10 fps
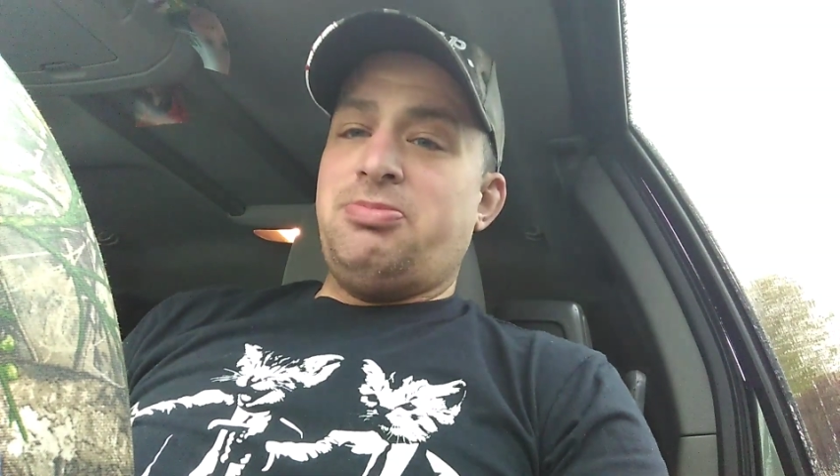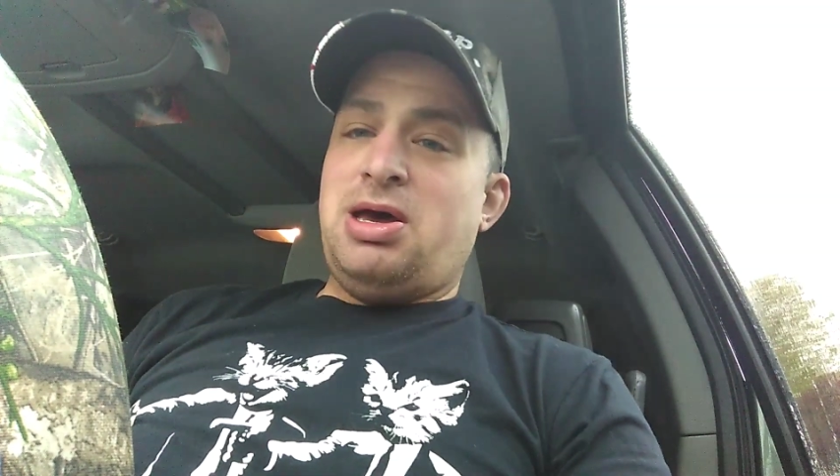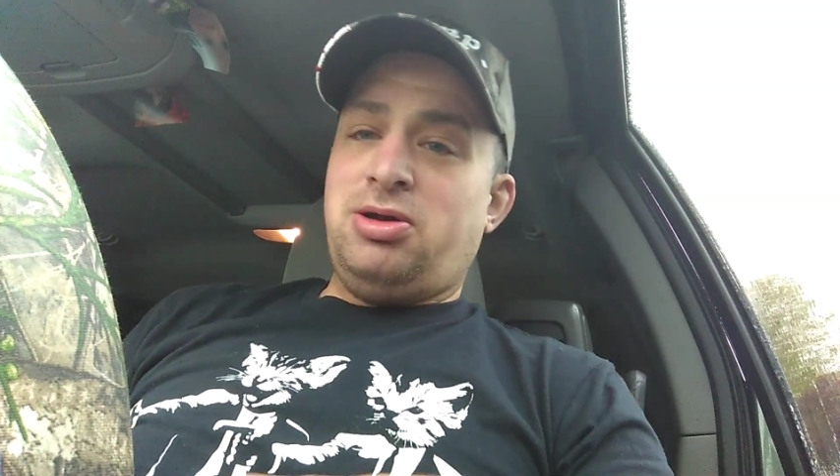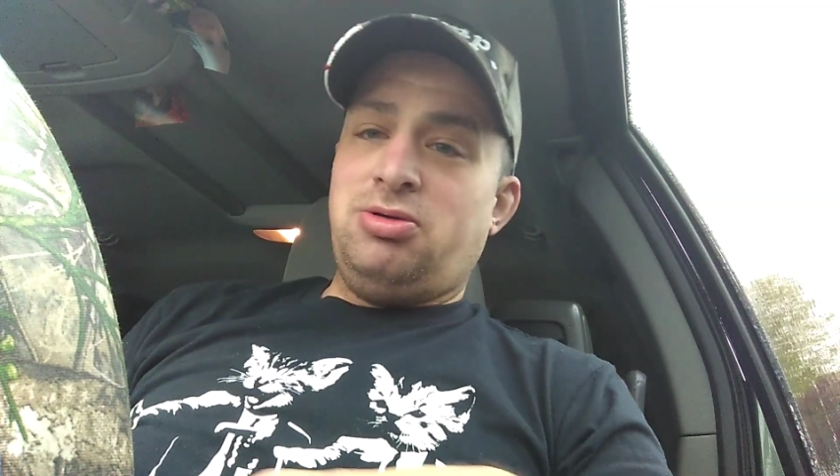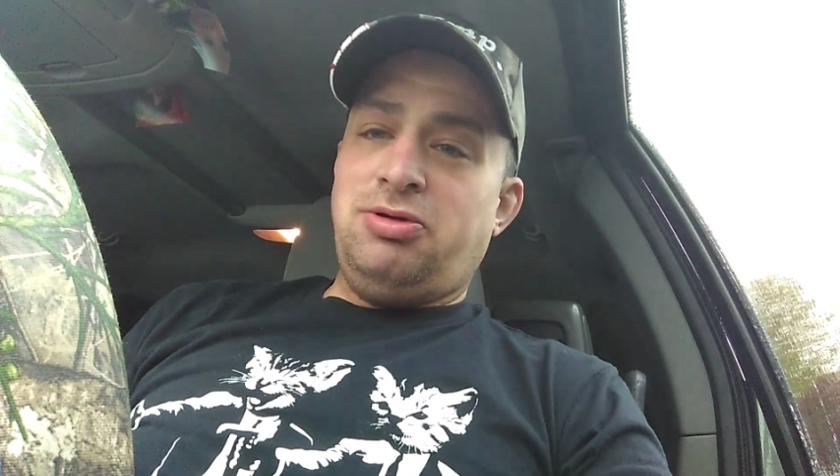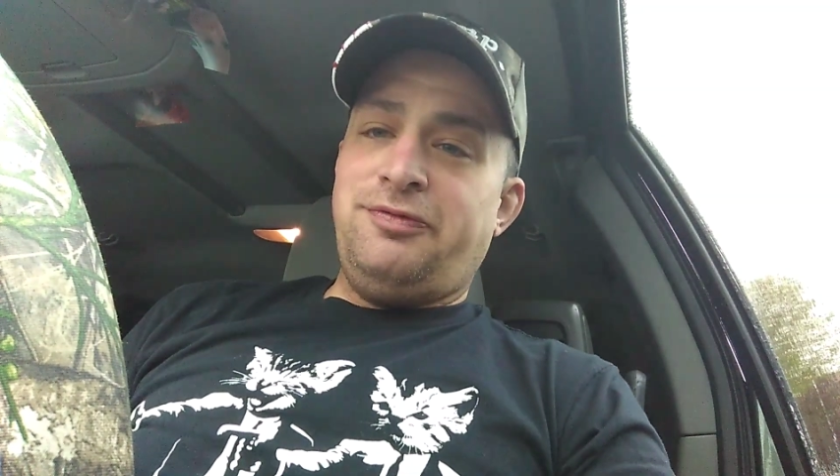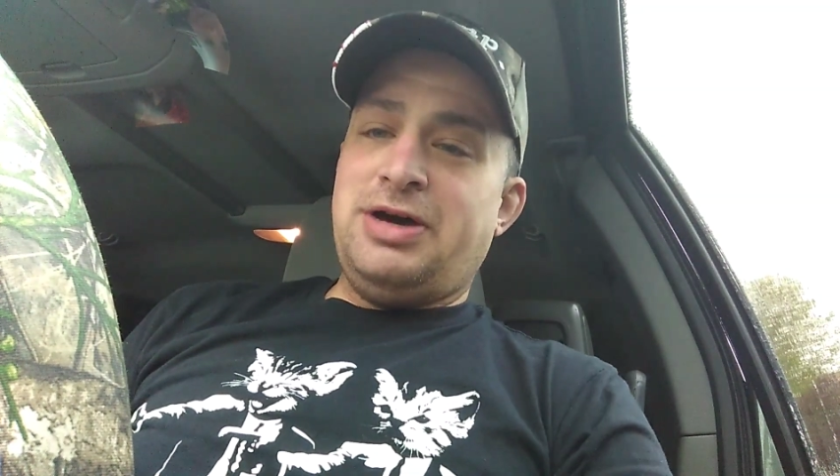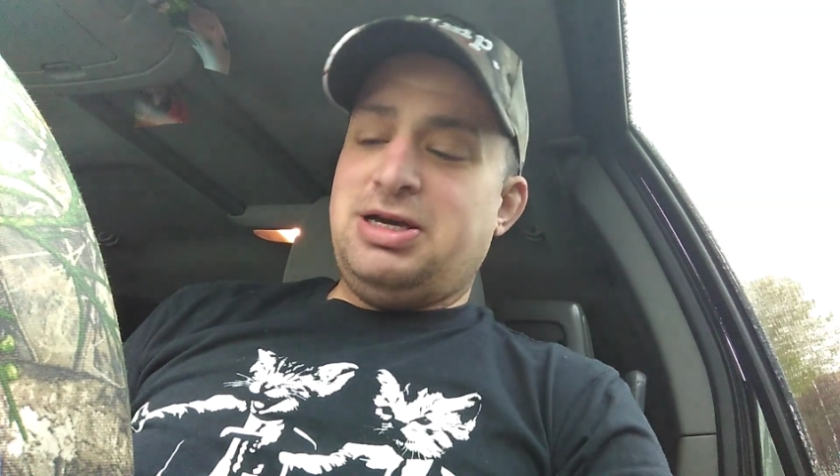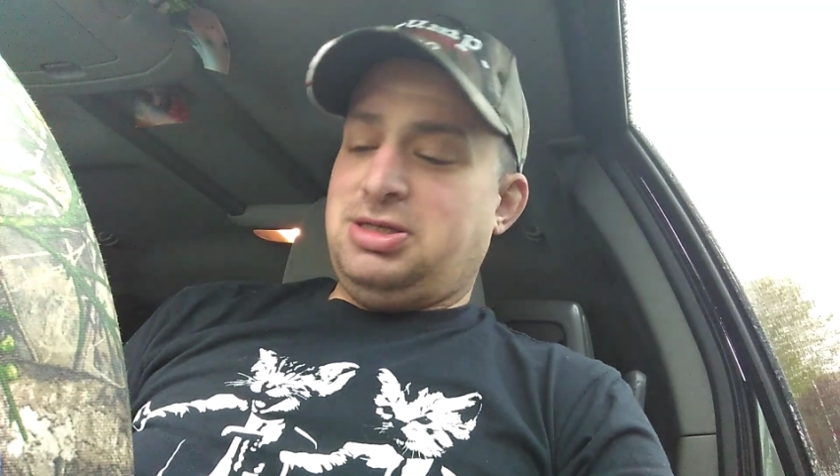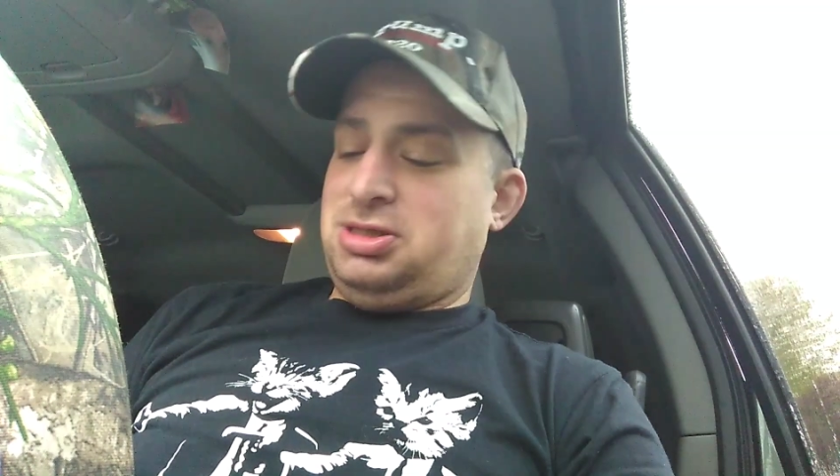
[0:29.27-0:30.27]
of medical
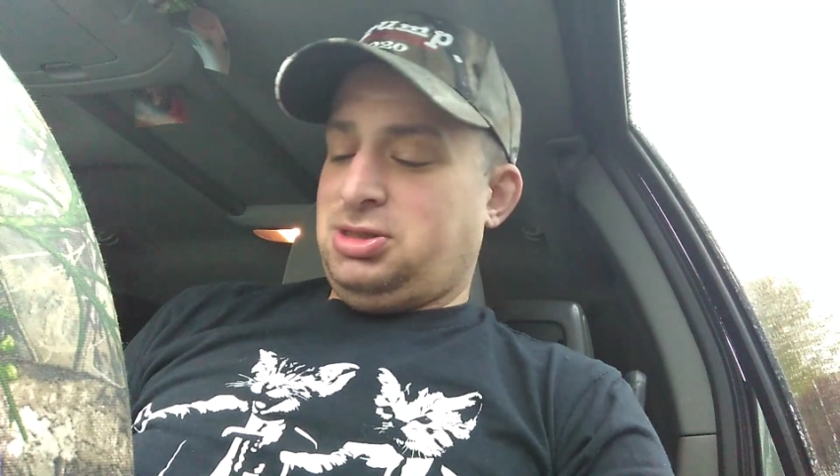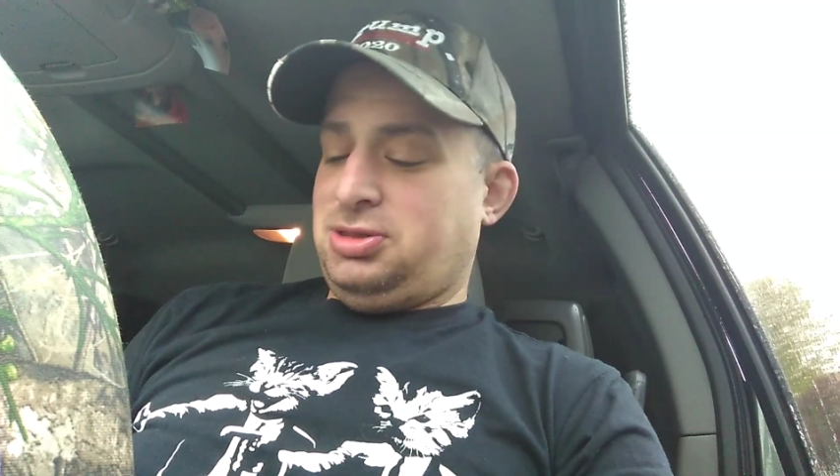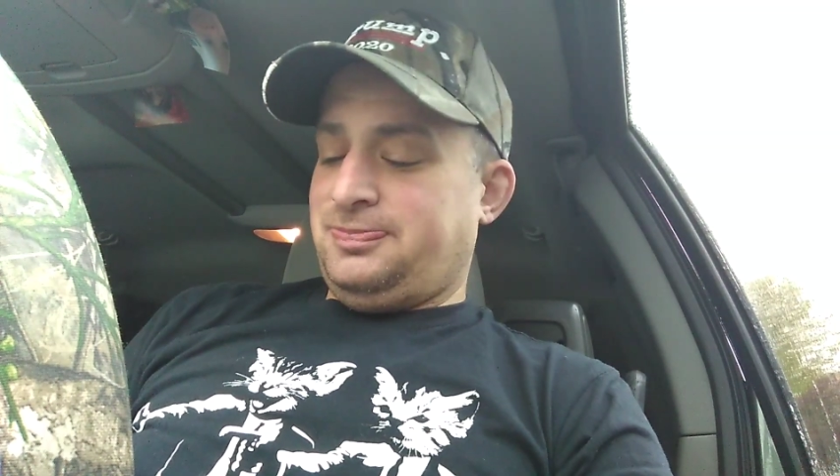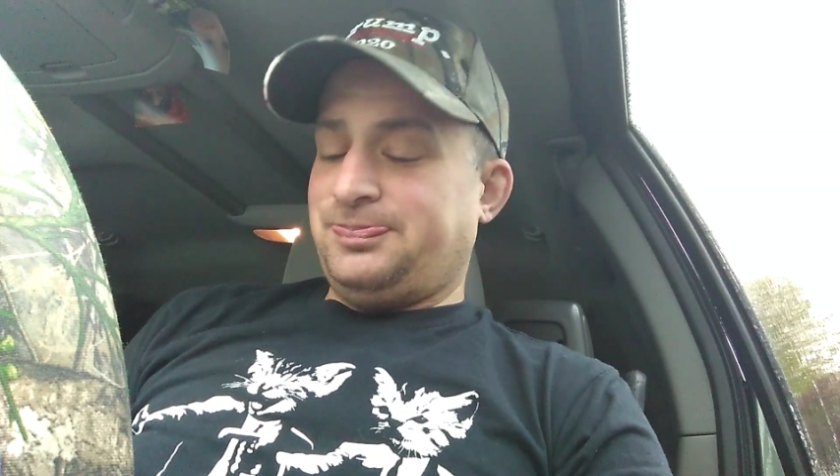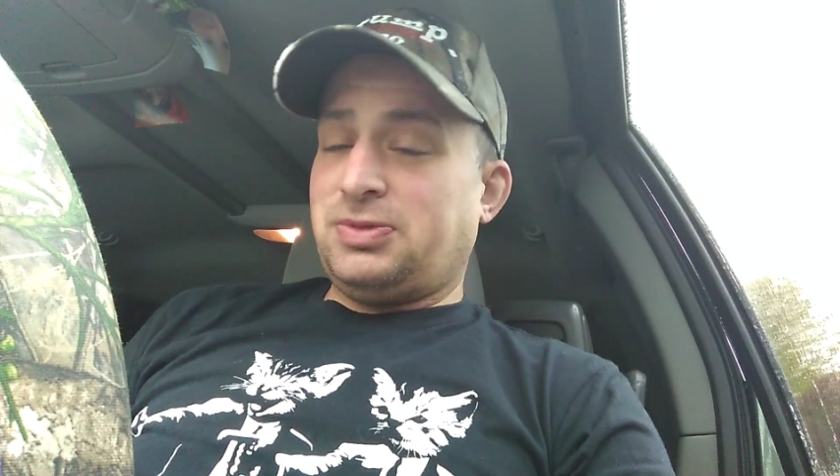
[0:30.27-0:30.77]
advice.